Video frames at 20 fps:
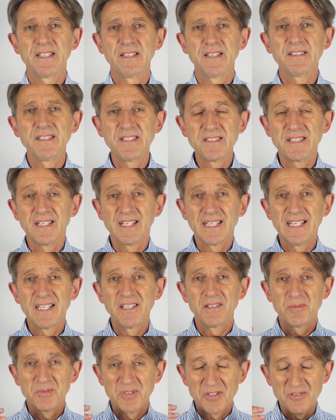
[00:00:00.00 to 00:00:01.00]
Now this isn't,
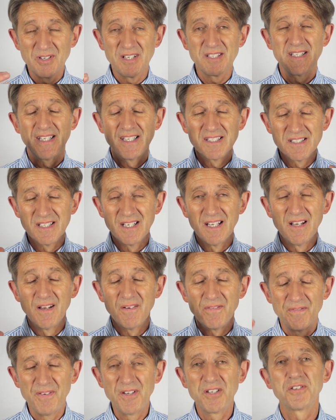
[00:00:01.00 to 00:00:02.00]
again I would stress, it isn't
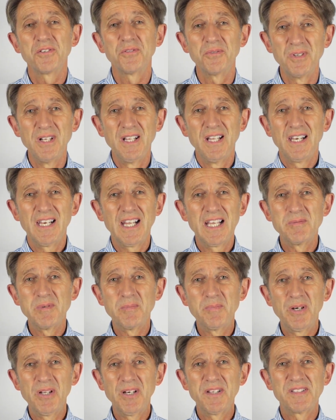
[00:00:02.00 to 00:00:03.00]
official Labour
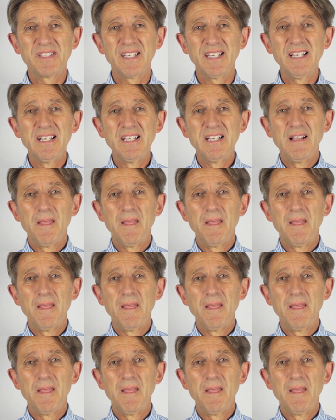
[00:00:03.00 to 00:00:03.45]
policy,